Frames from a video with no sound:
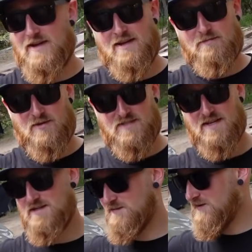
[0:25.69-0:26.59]
van,
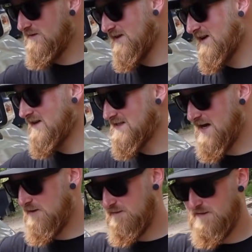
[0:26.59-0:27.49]
Mercedes Sprinter van. It's
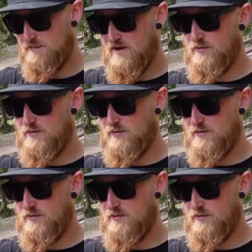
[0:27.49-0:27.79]
outfit by